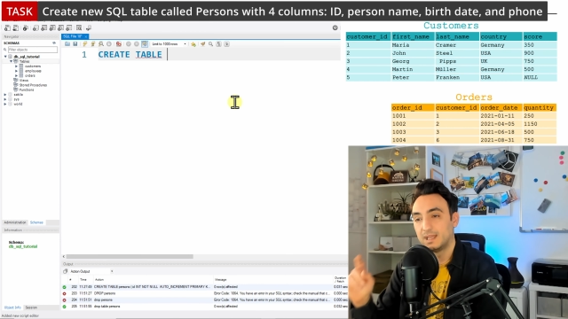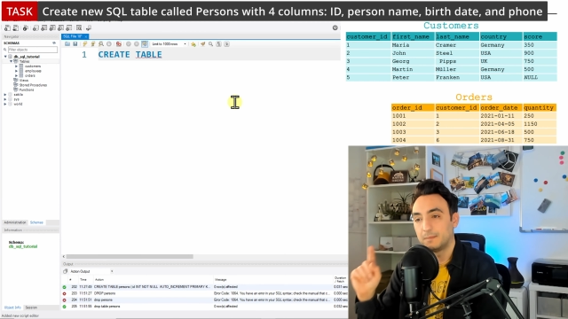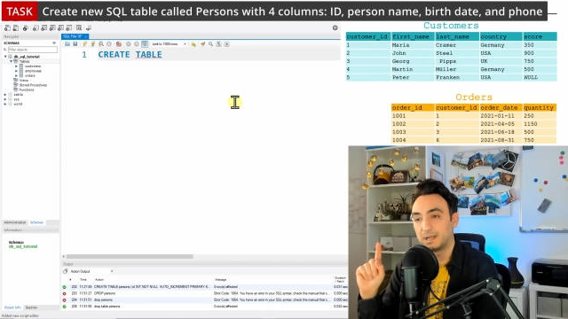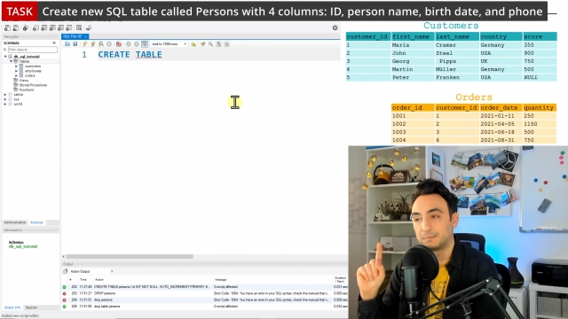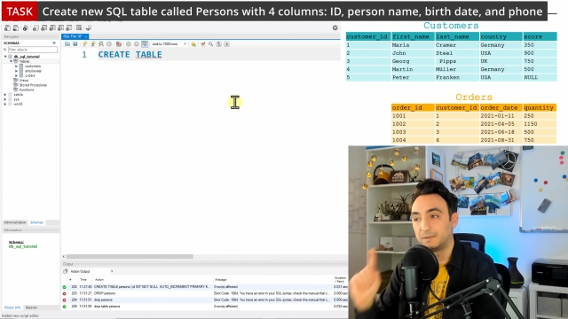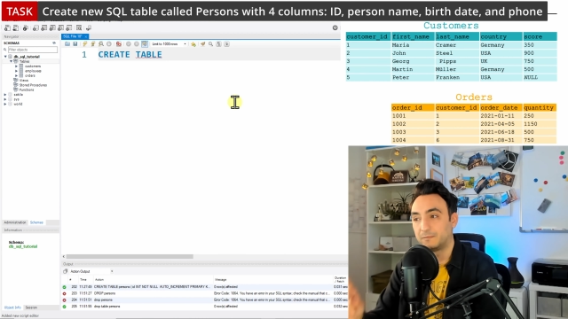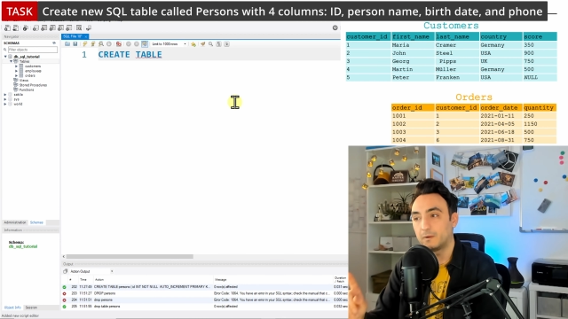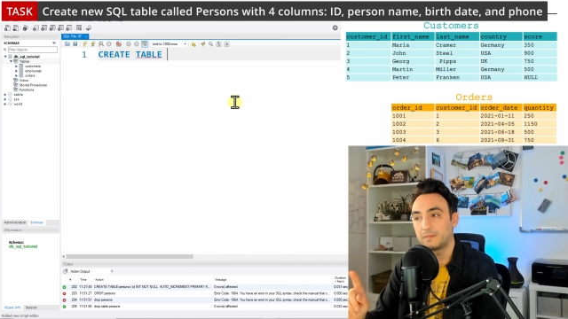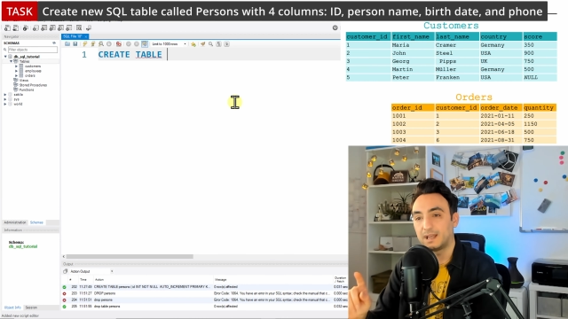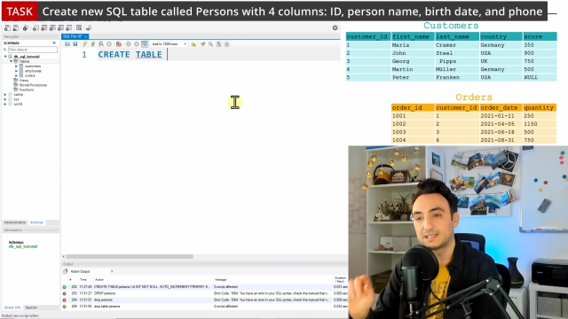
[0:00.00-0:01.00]
But before
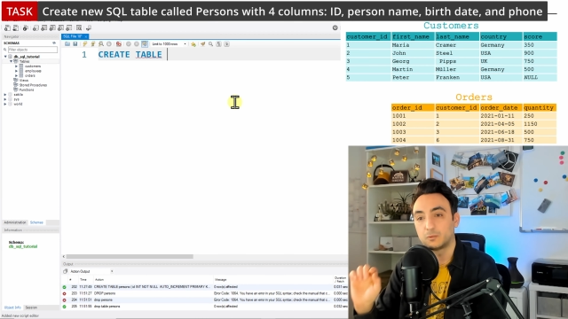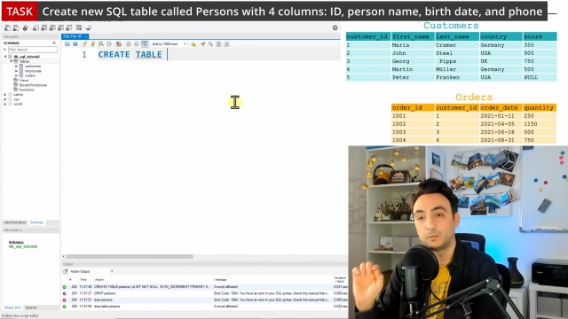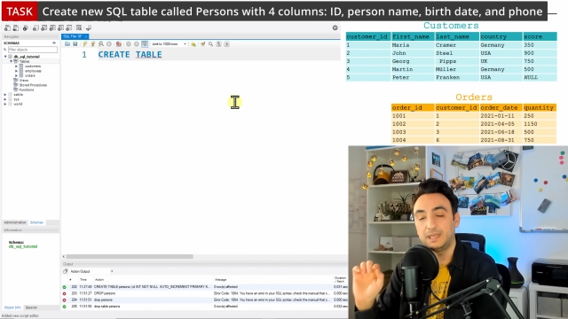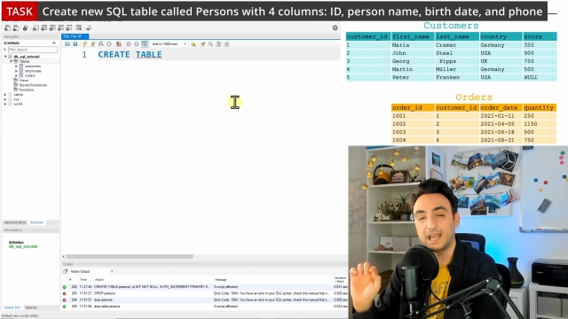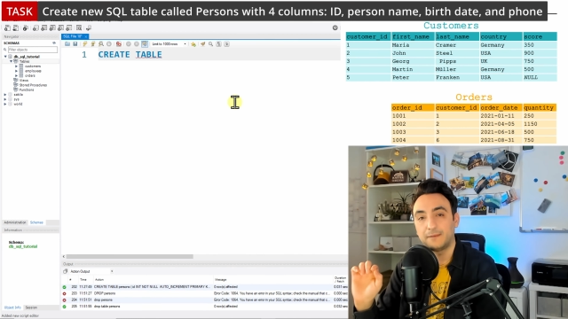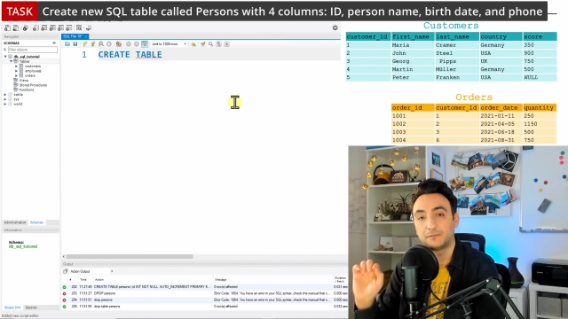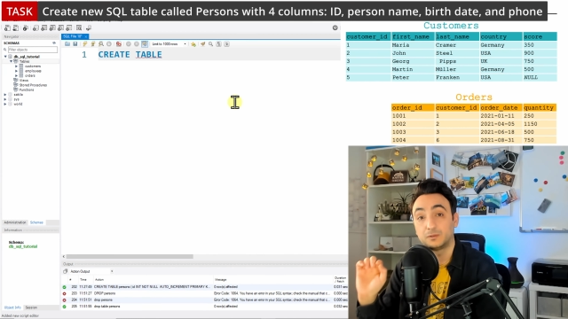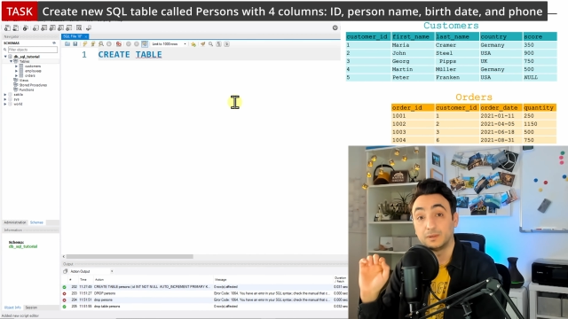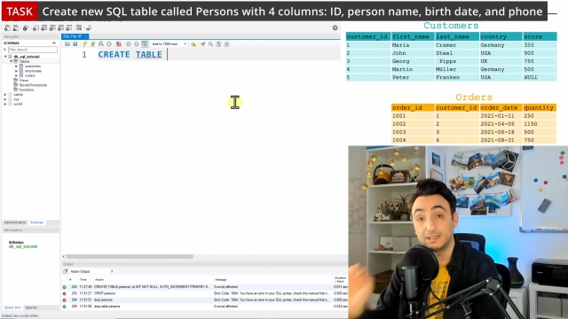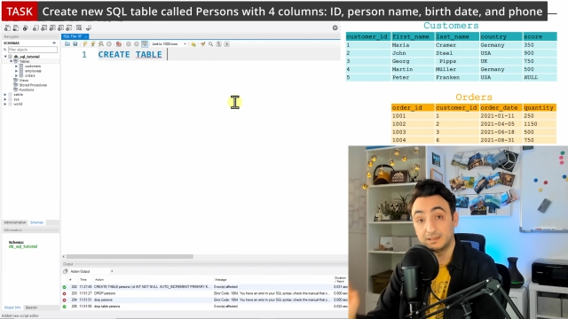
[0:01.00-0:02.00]
that, we have
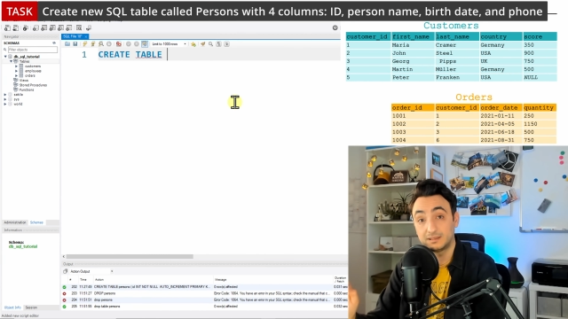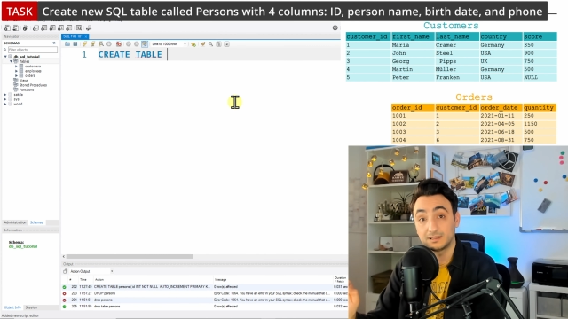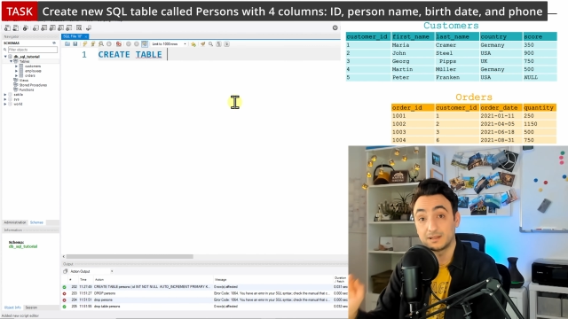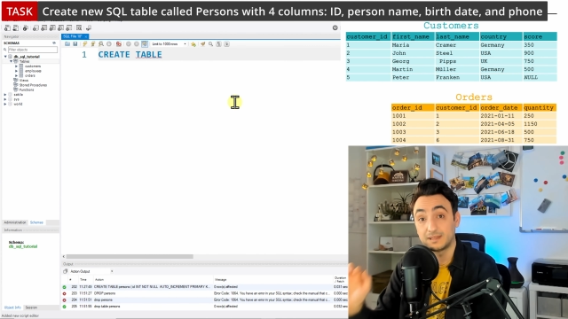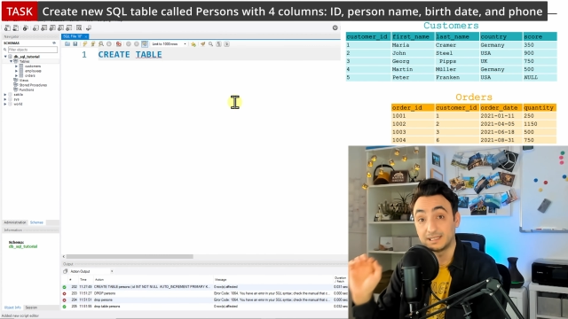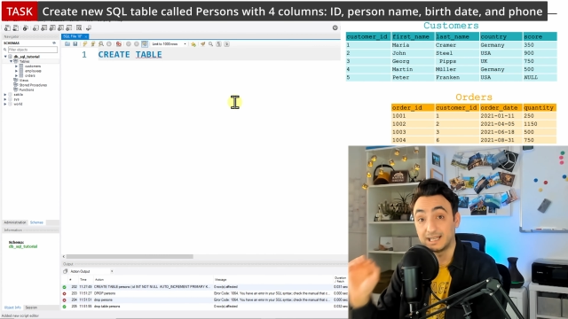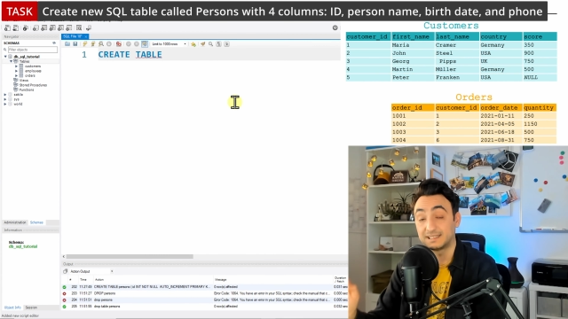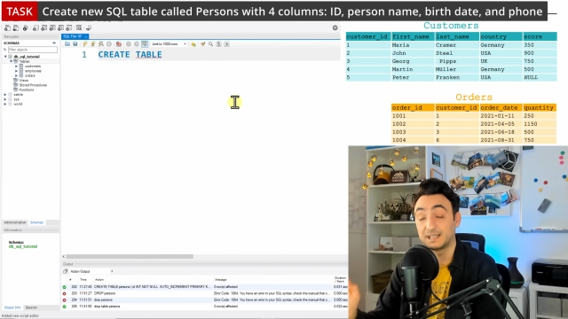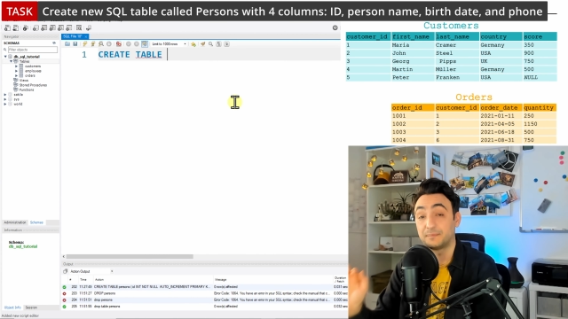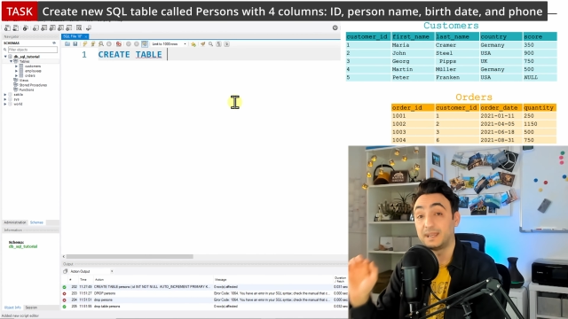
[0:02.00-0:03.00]
to enter the
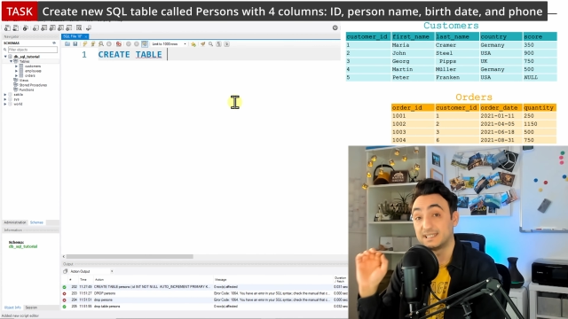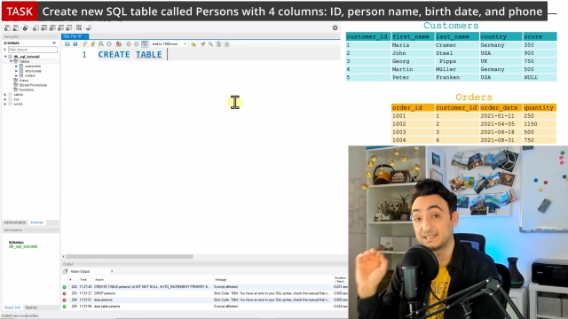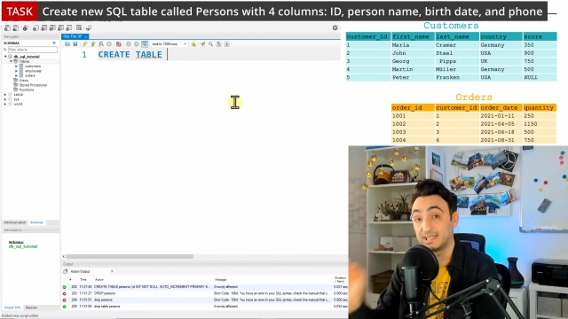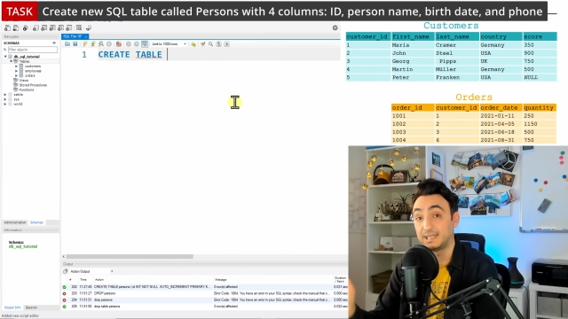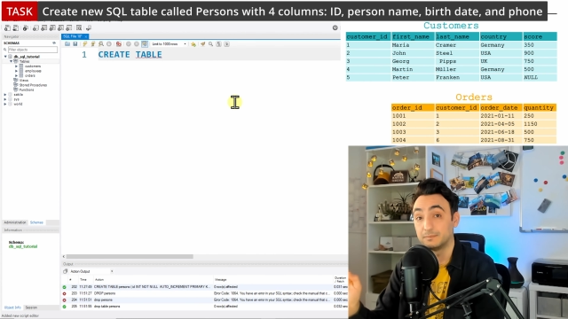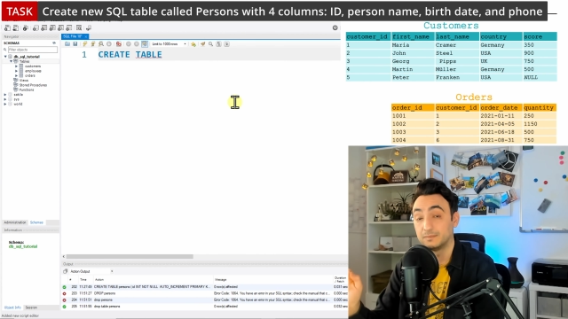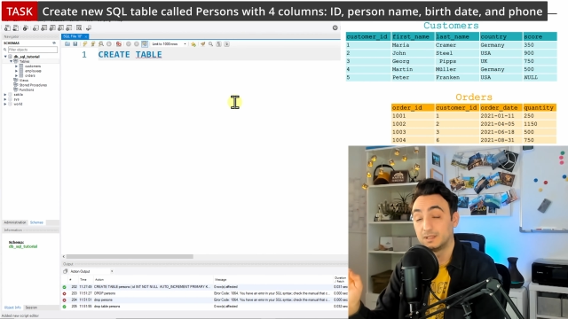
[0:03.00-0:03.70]
database name,